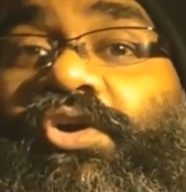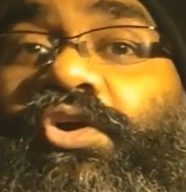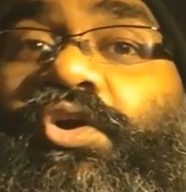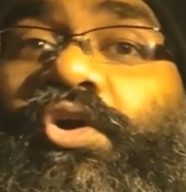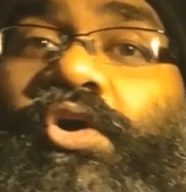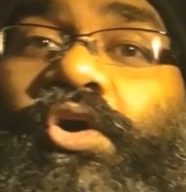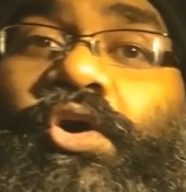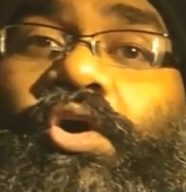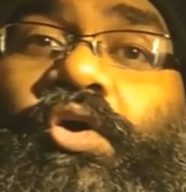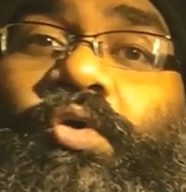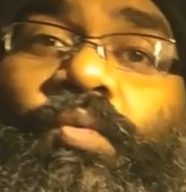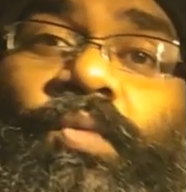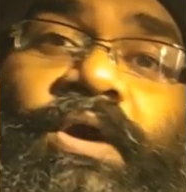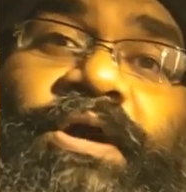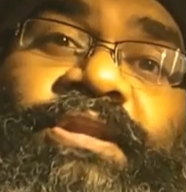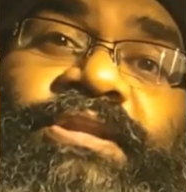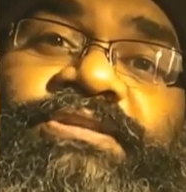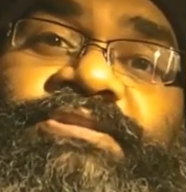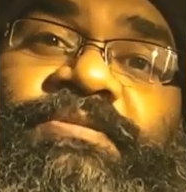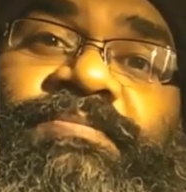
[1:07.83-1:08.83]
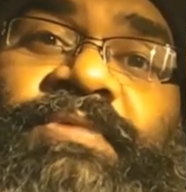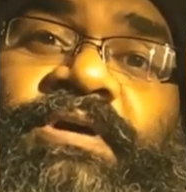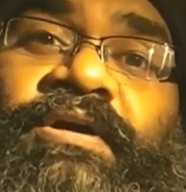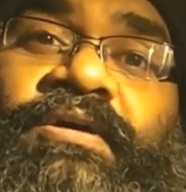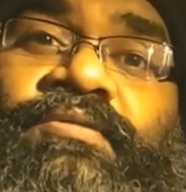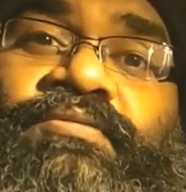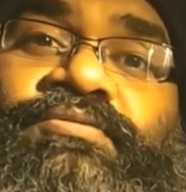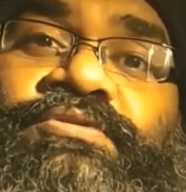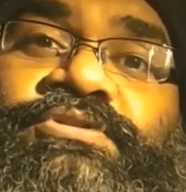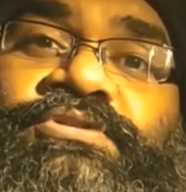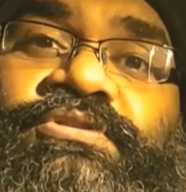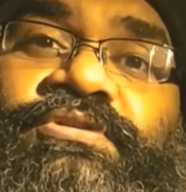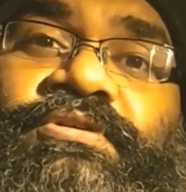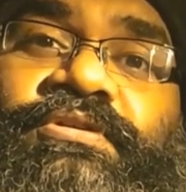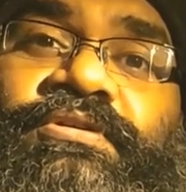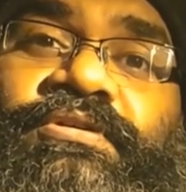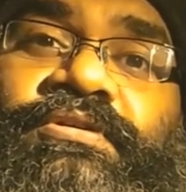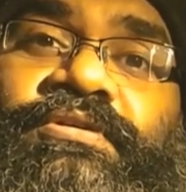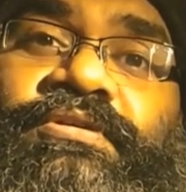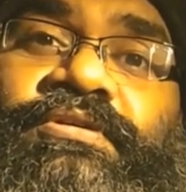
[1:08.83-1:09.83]
One is about
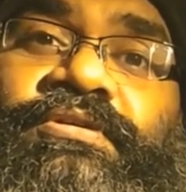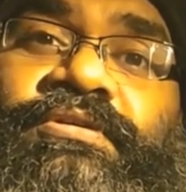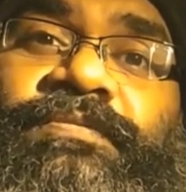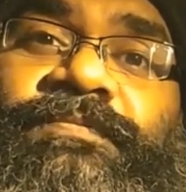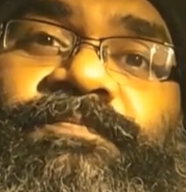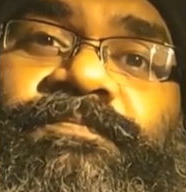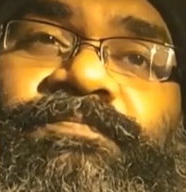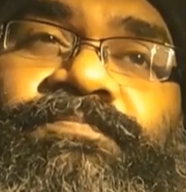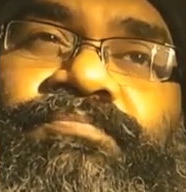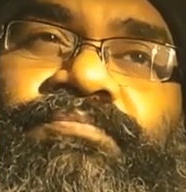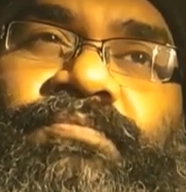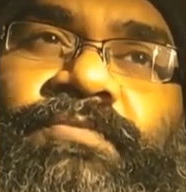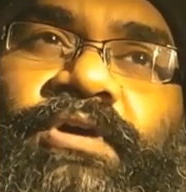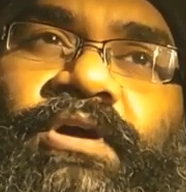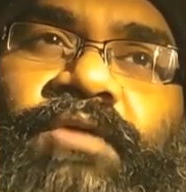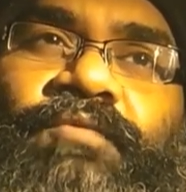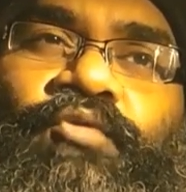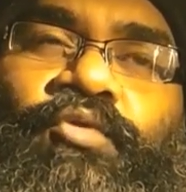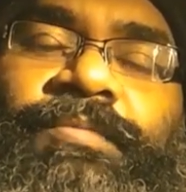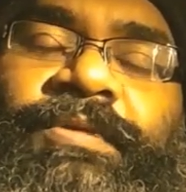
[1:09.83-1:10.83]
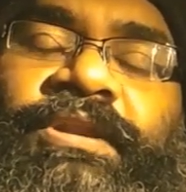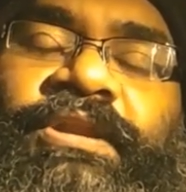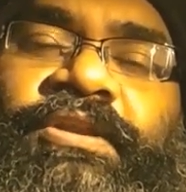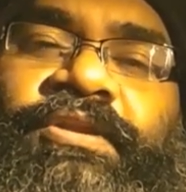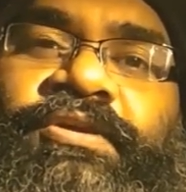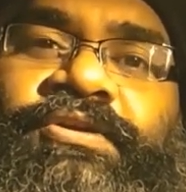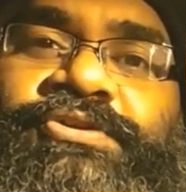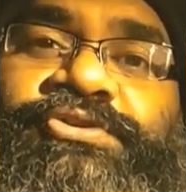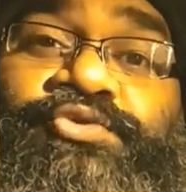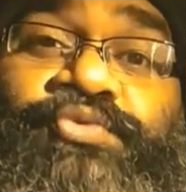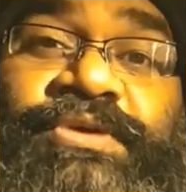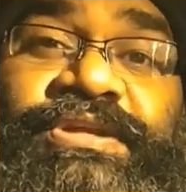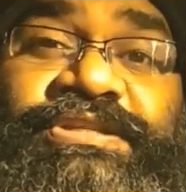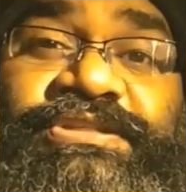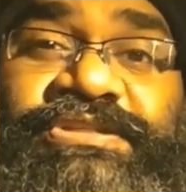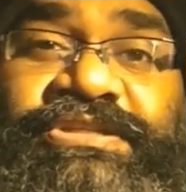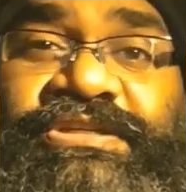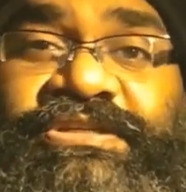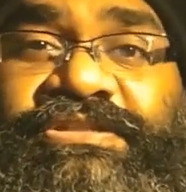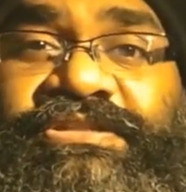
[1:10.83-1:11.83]
a woman in her
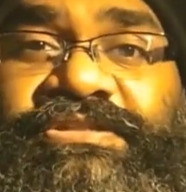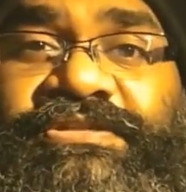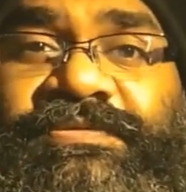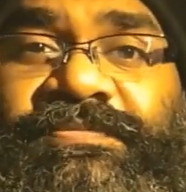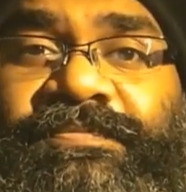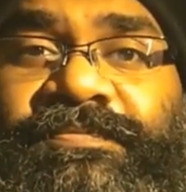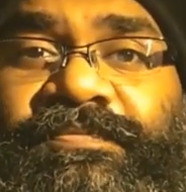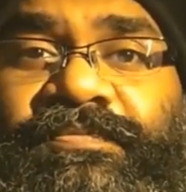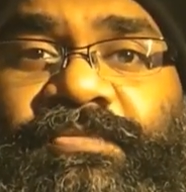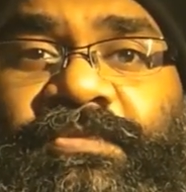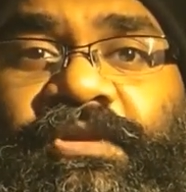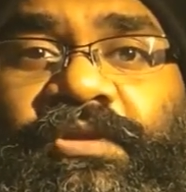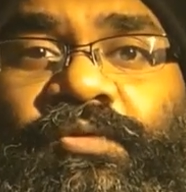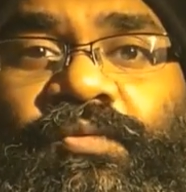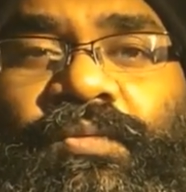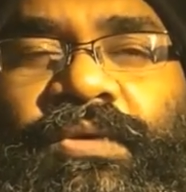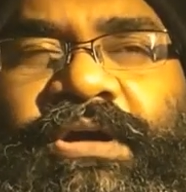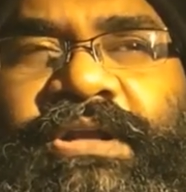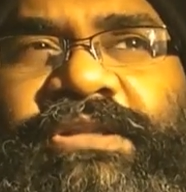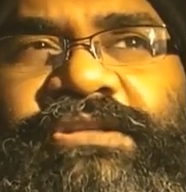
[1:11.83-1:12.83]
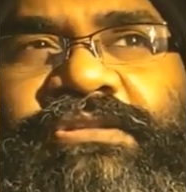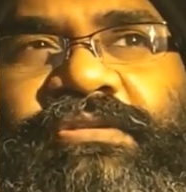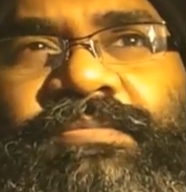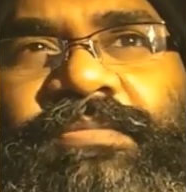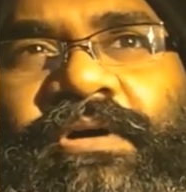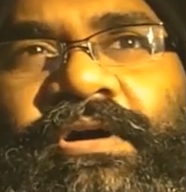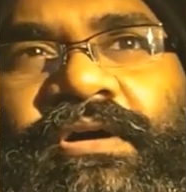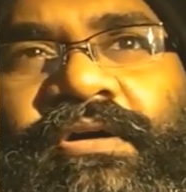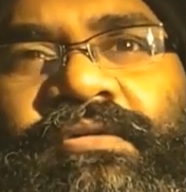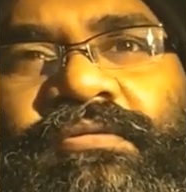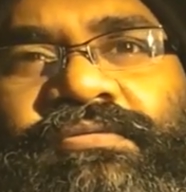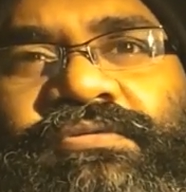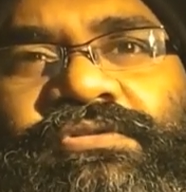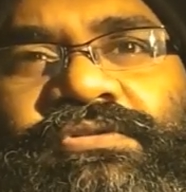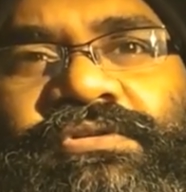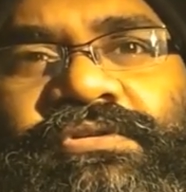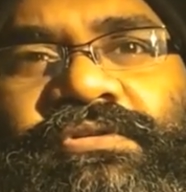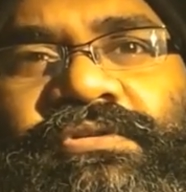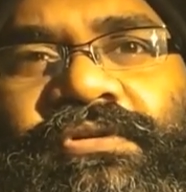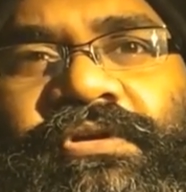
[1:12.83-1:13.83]
20s, one is about
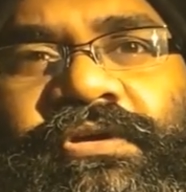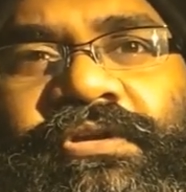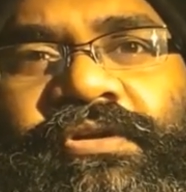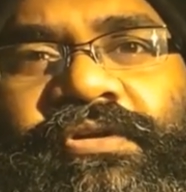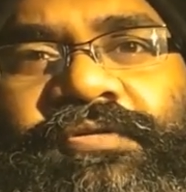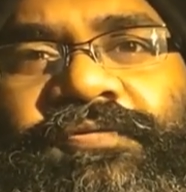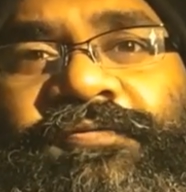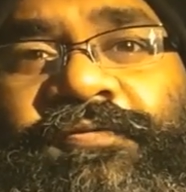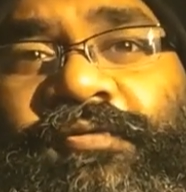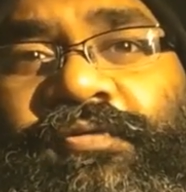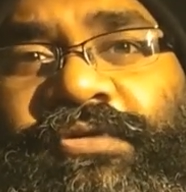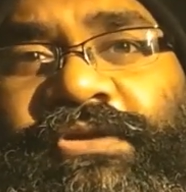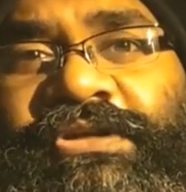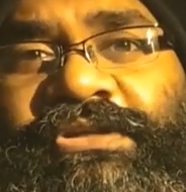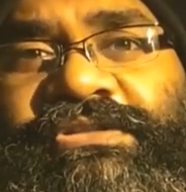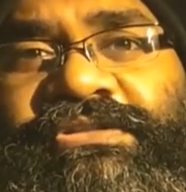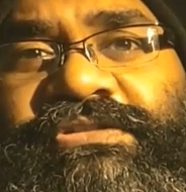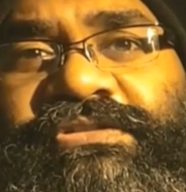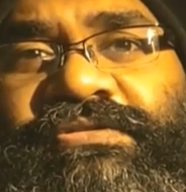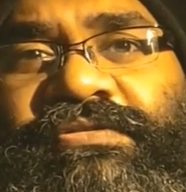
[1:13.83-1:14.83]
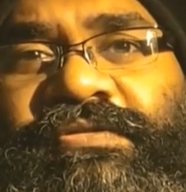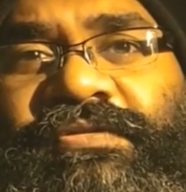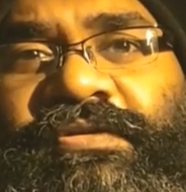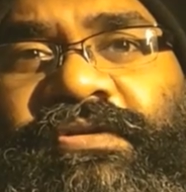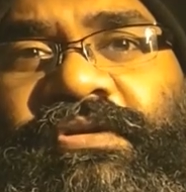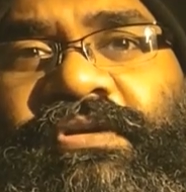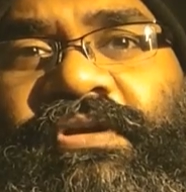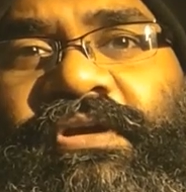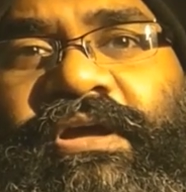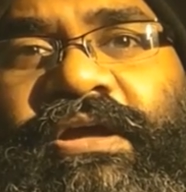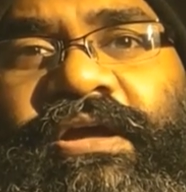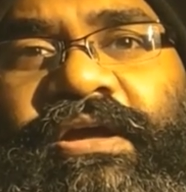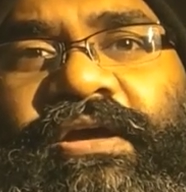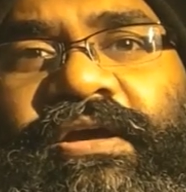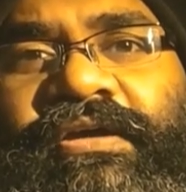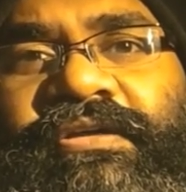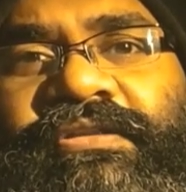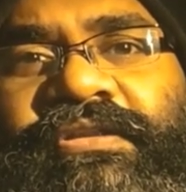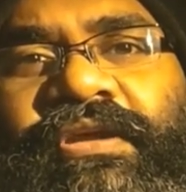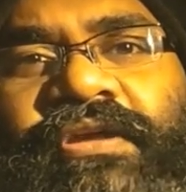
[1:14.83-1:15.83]
in her 40s,
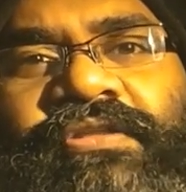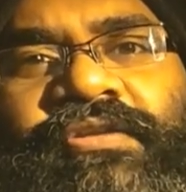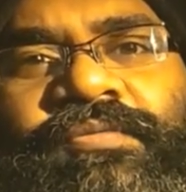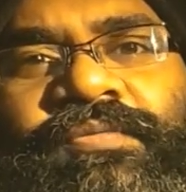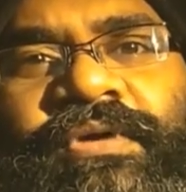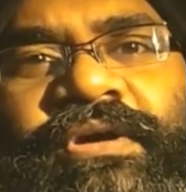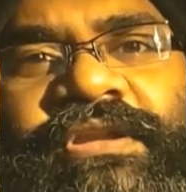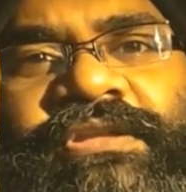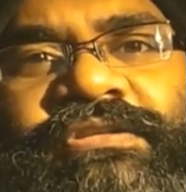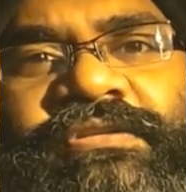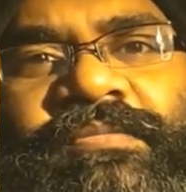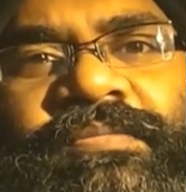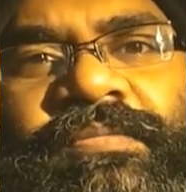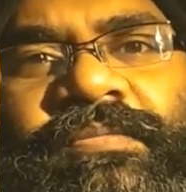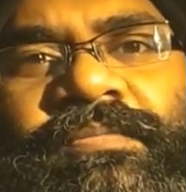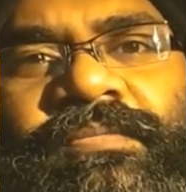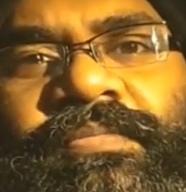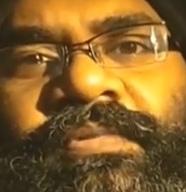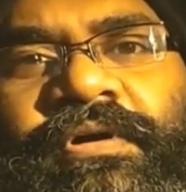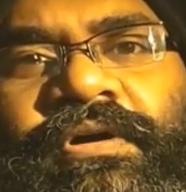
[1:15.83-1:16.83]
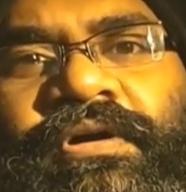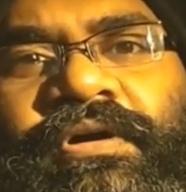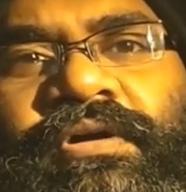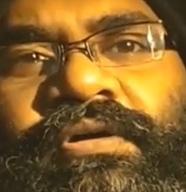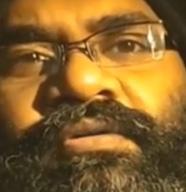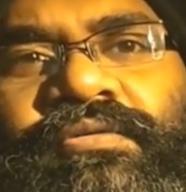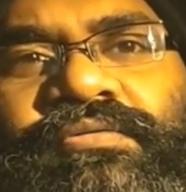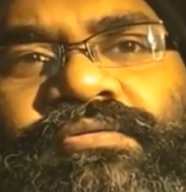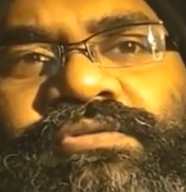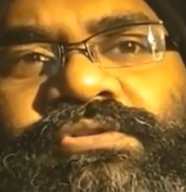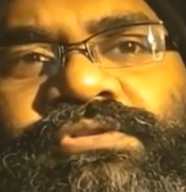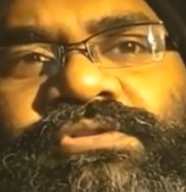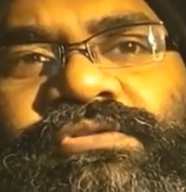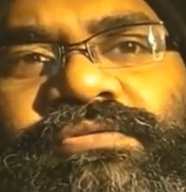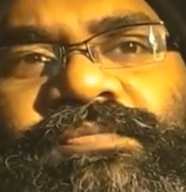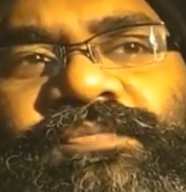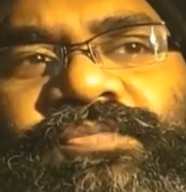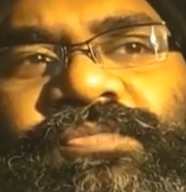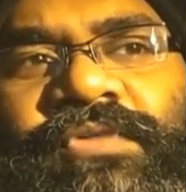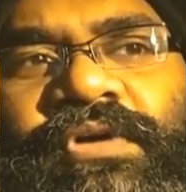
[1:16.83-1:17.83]
and the other one is about
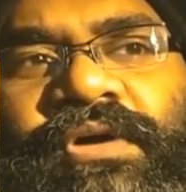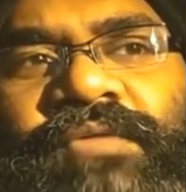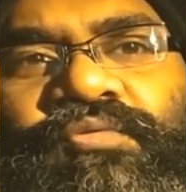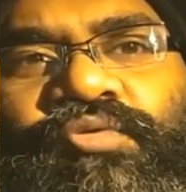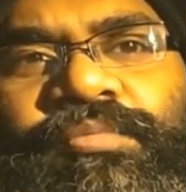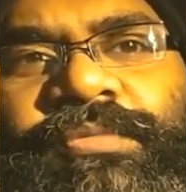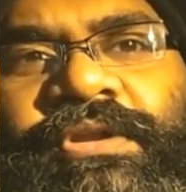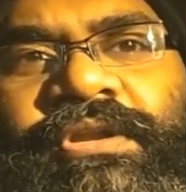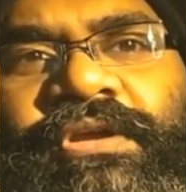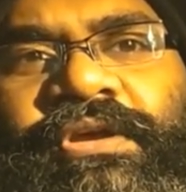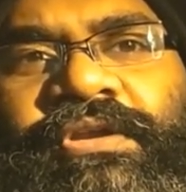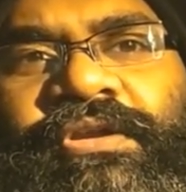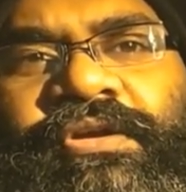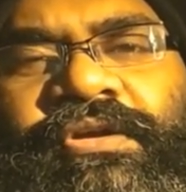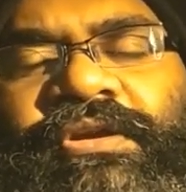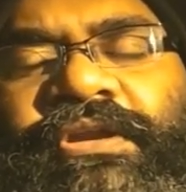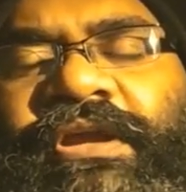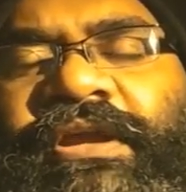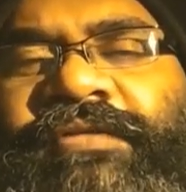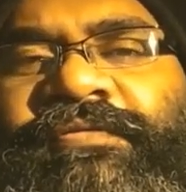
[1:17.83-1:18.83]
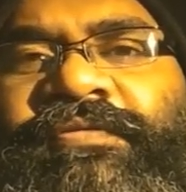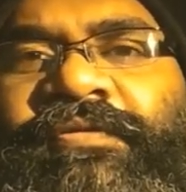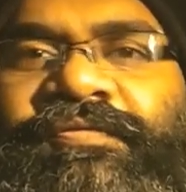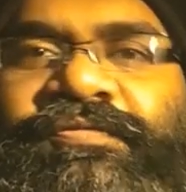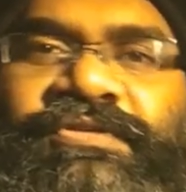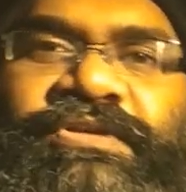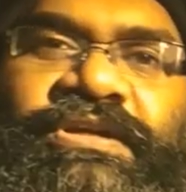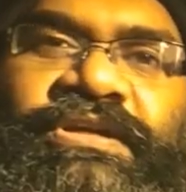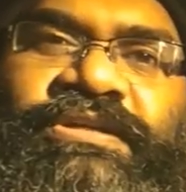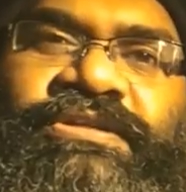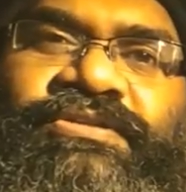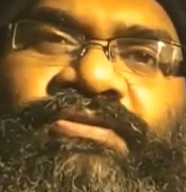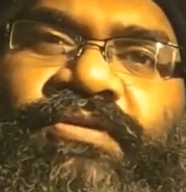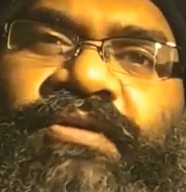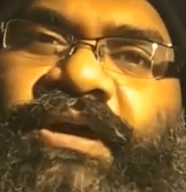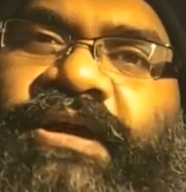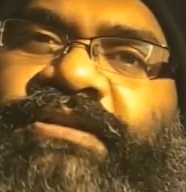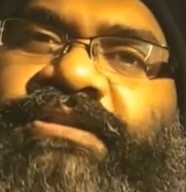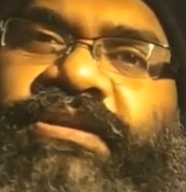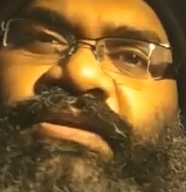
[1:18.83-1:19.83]
a woman in her late 50s
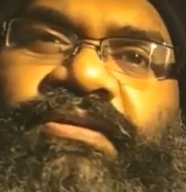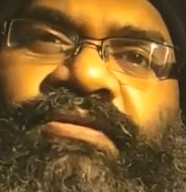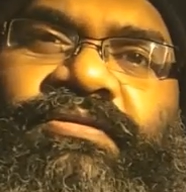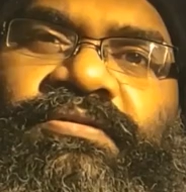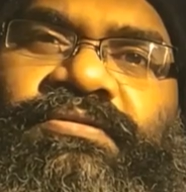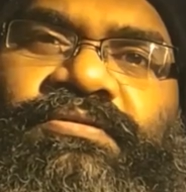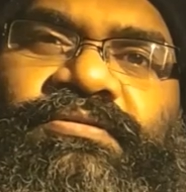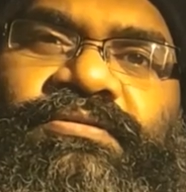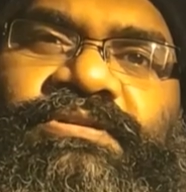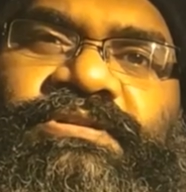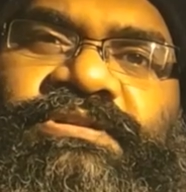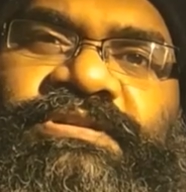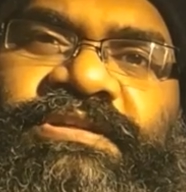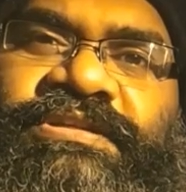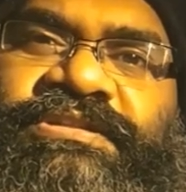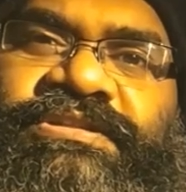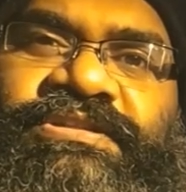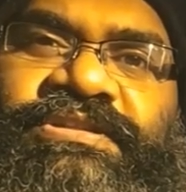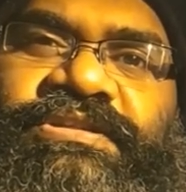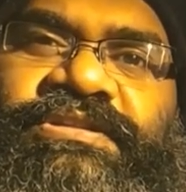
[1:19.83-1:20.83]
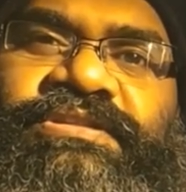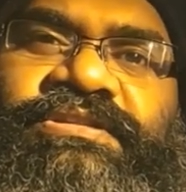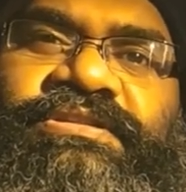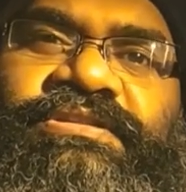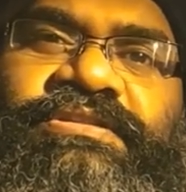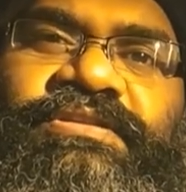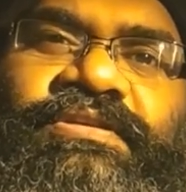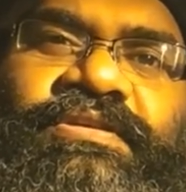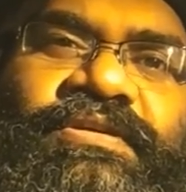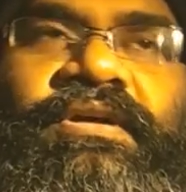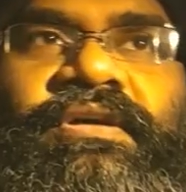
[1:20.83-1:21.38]
or I think 60s.